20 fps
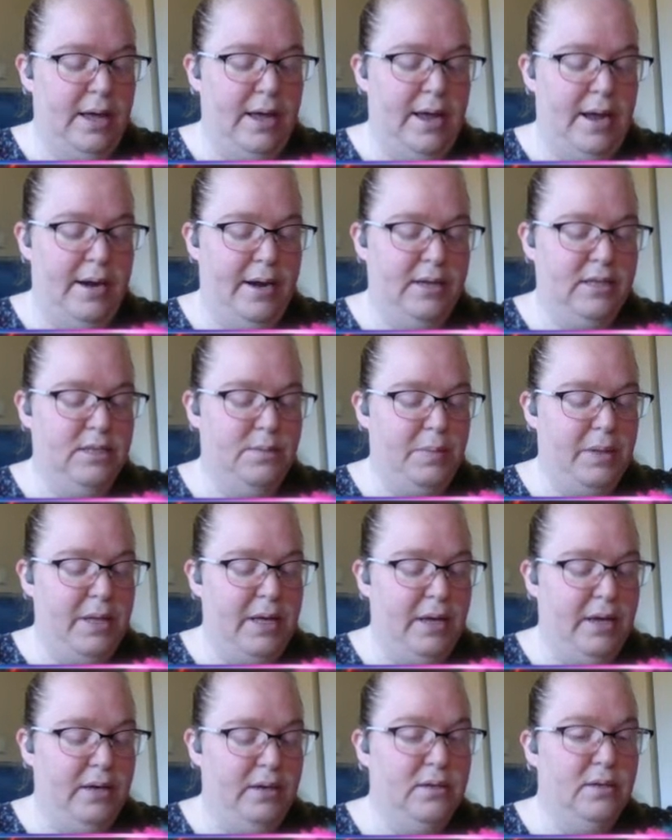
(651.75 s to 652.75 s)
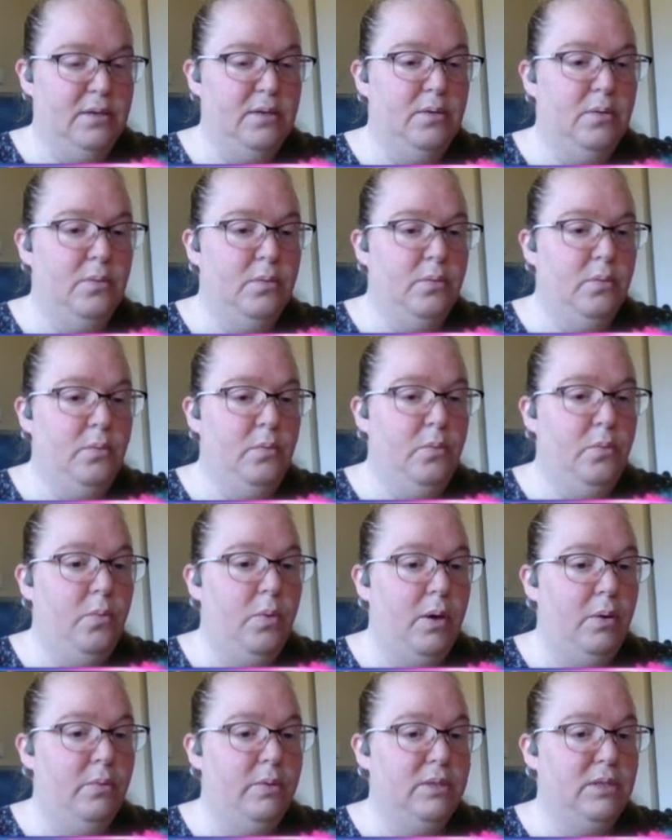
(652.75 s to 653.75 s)
and explained
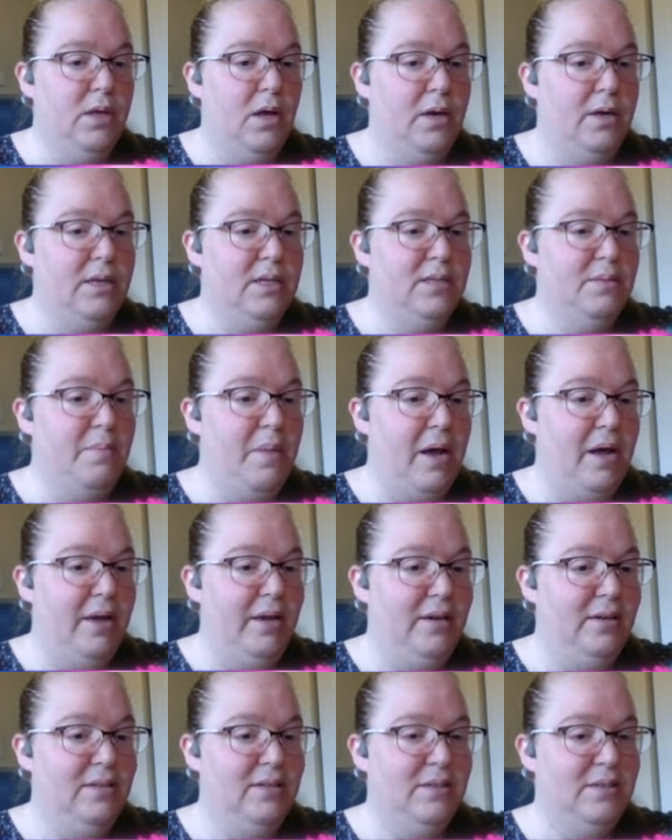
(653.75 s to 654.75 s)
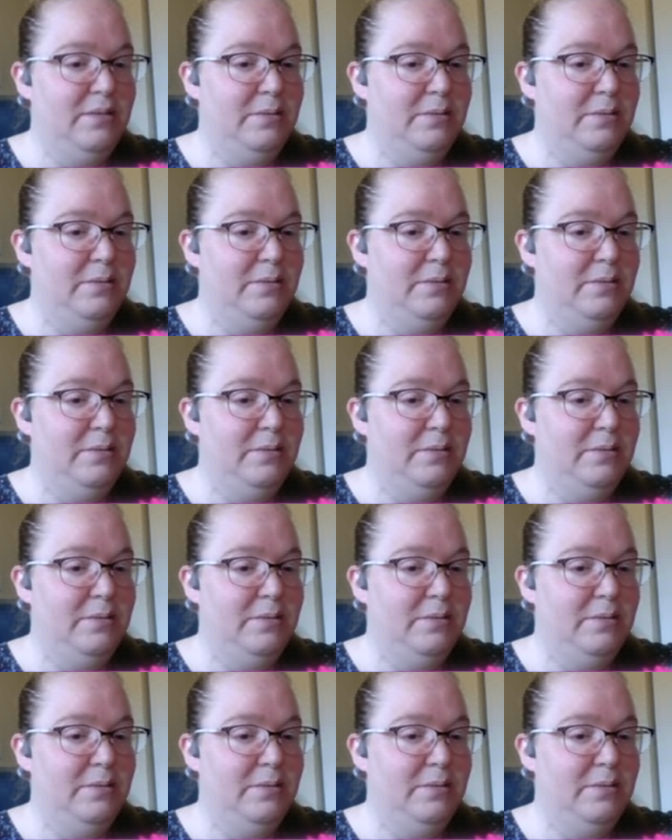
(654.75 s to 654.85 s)
what was on his mind.